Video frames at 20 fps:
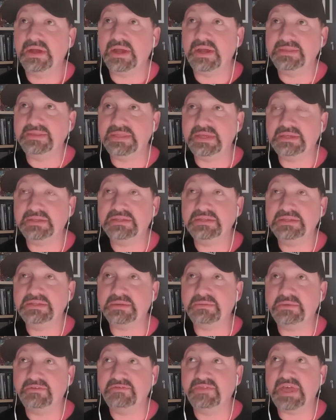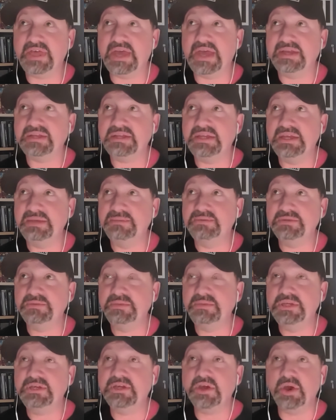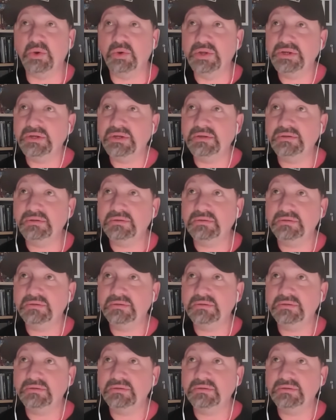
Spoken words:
I think some of that keeps me going,